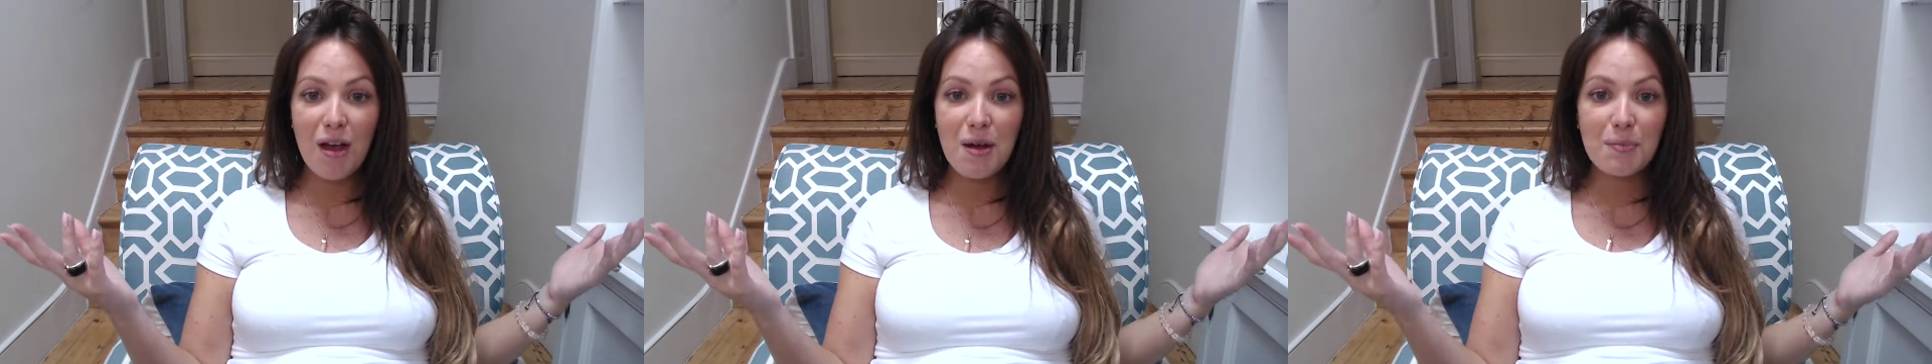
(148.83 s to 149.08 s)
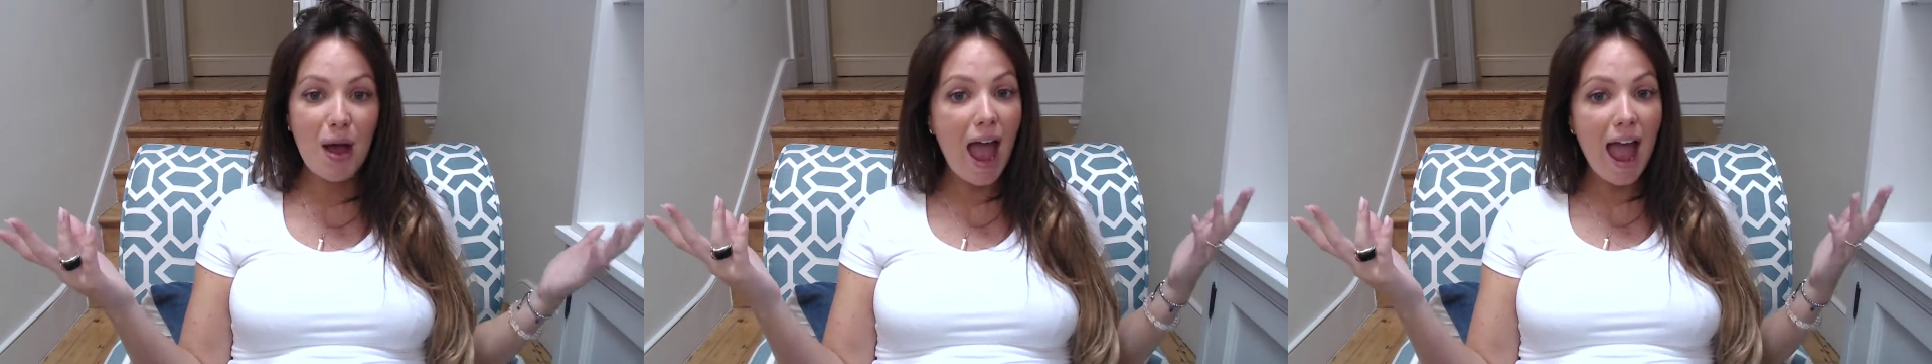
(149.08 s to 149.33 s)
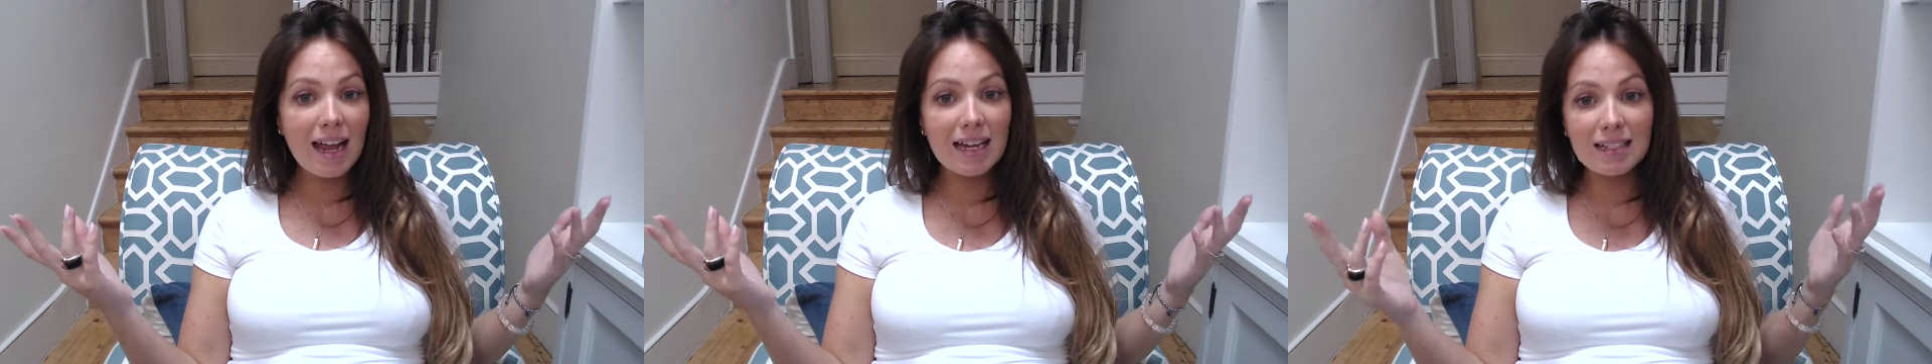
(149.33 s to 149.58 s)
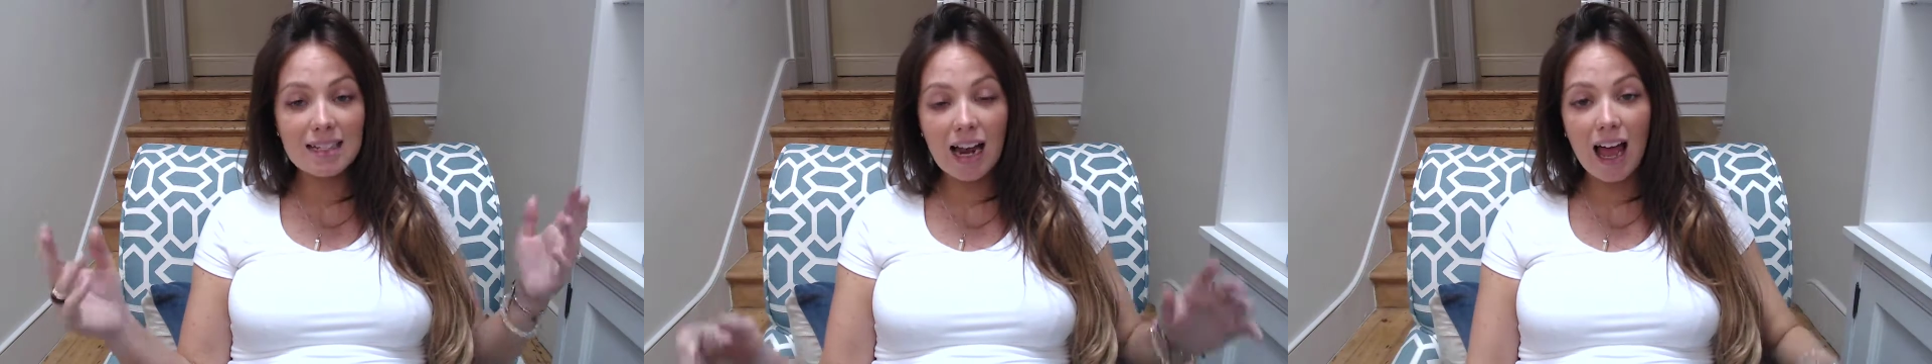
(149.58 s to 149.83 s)
But hey, as
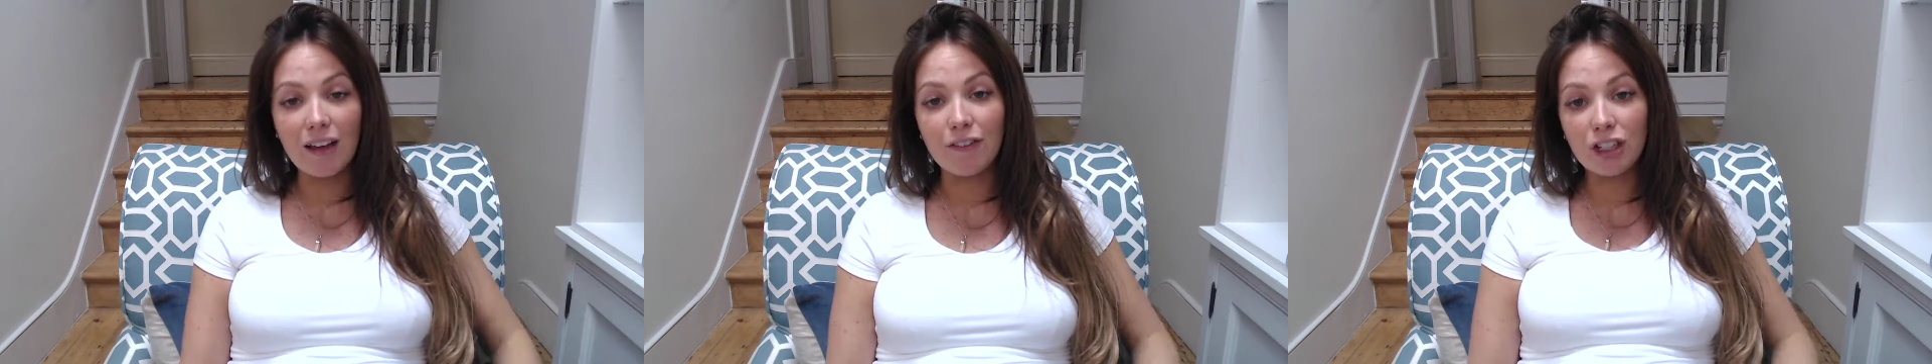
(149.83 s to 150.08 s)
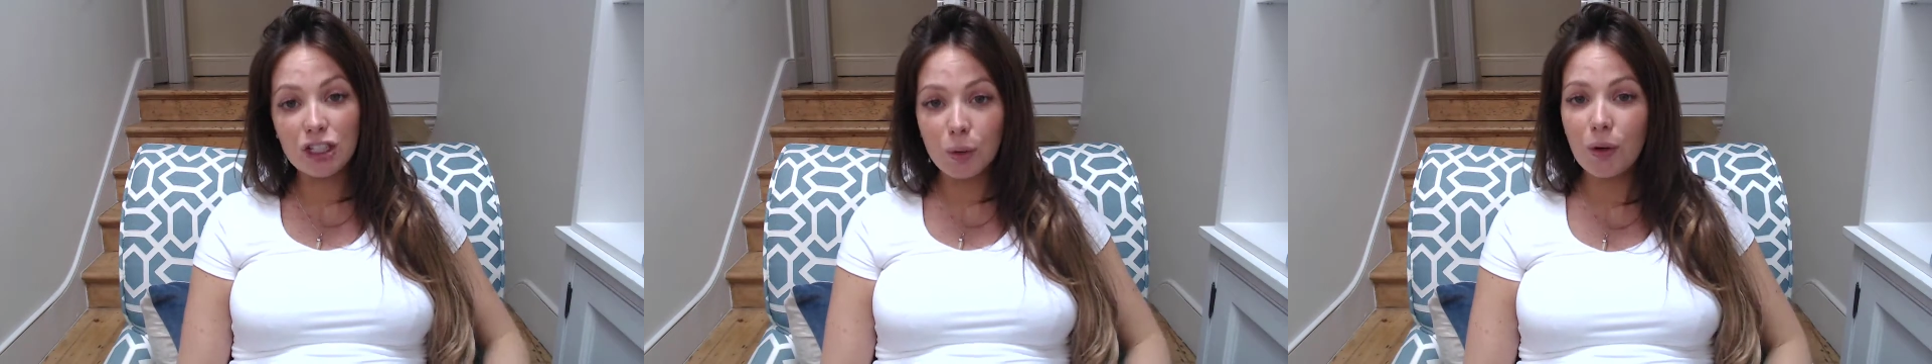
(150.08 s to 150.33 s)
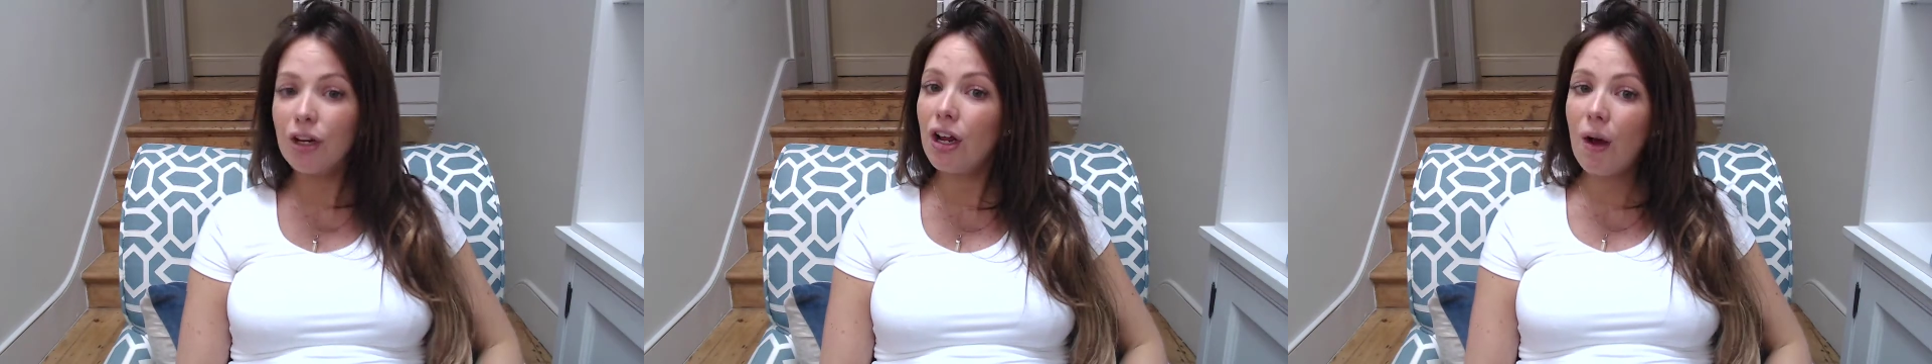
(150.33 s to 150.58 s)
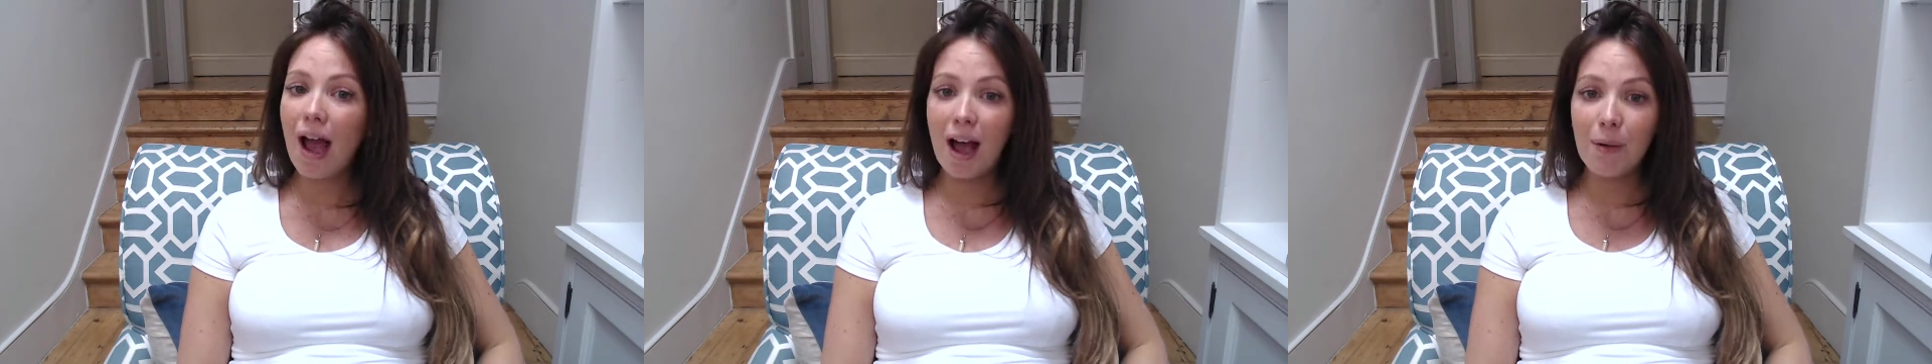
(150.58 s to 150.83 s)
is life. And do you want to
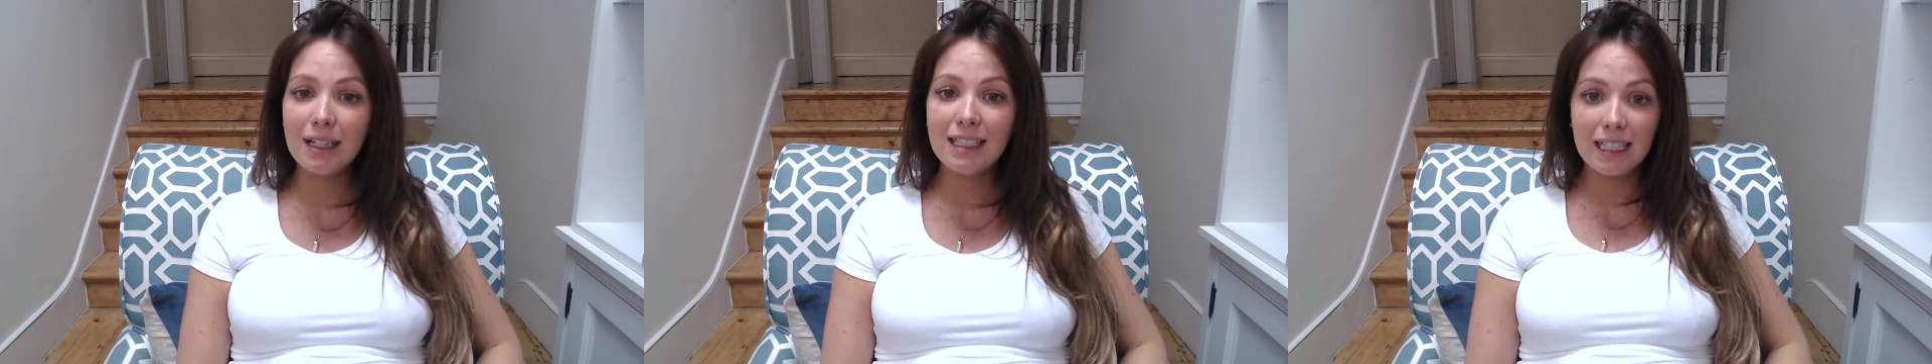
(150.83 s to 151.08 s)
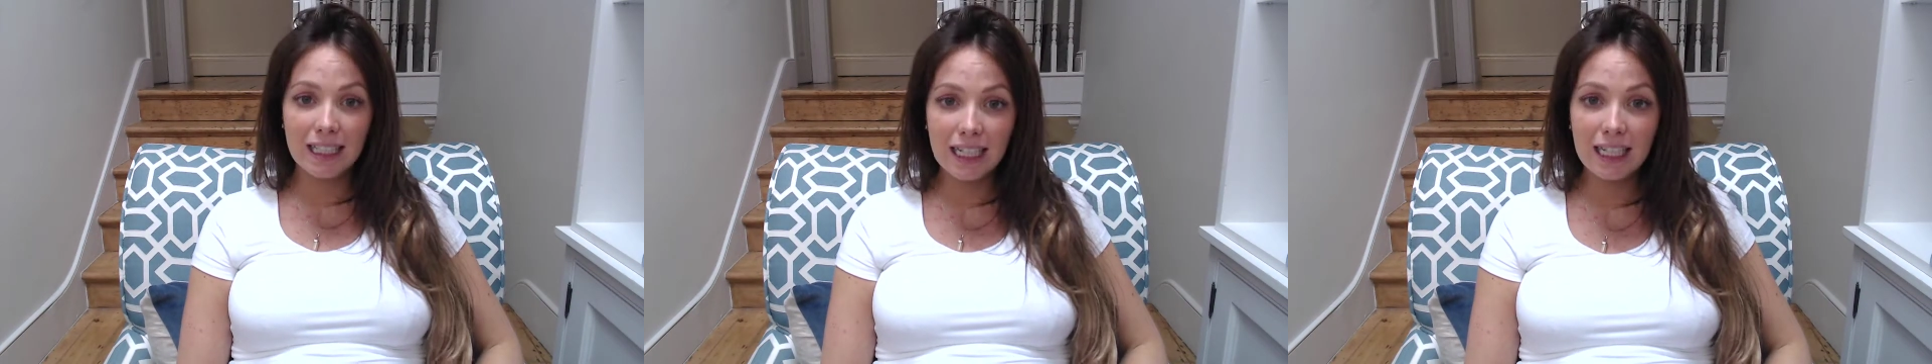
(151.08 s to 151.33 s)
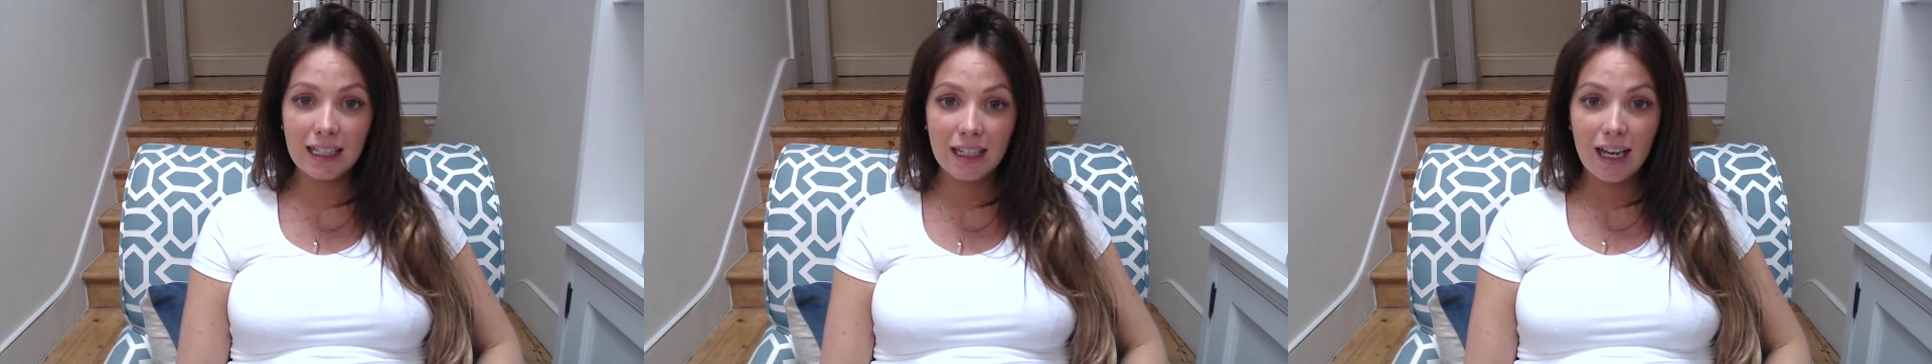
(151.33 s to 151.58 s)
know how I did it?